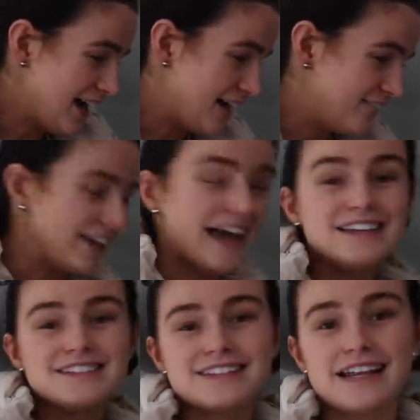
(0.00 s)
um, but yeah,
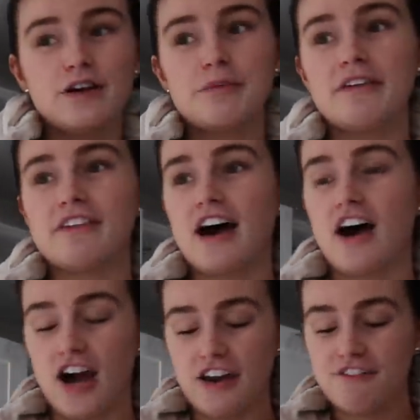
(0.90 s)
it's just a little bit of
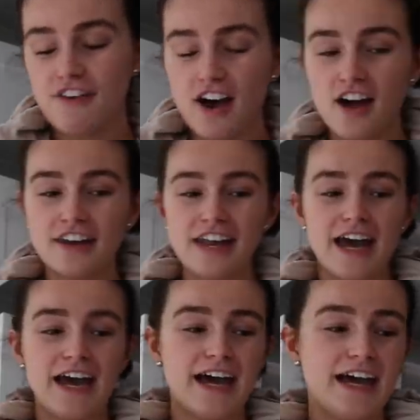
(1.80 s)
light-hearted fun,
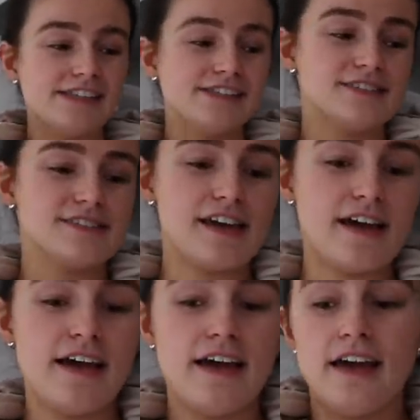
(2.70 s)
and
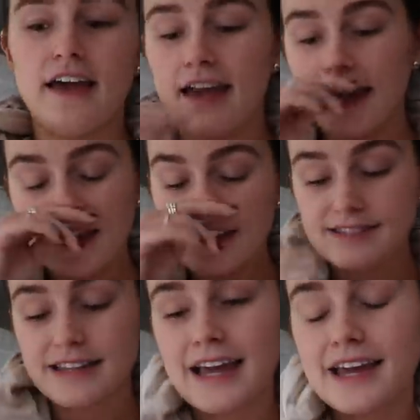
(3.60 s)
it
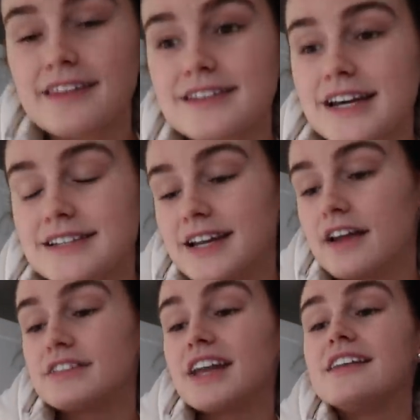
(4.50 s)
is late in the day today.
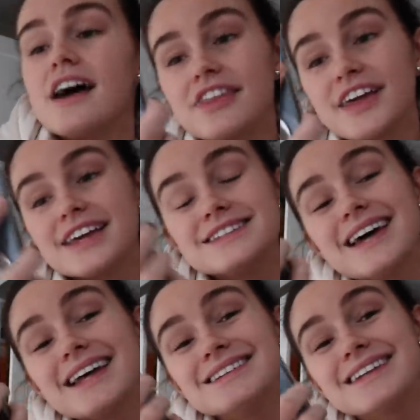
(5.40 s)
I've done nothing. It's
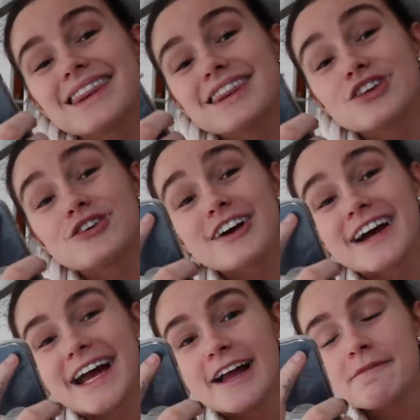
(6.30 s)
ten to
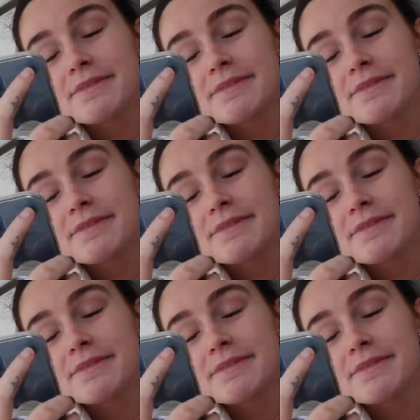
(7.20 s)
three.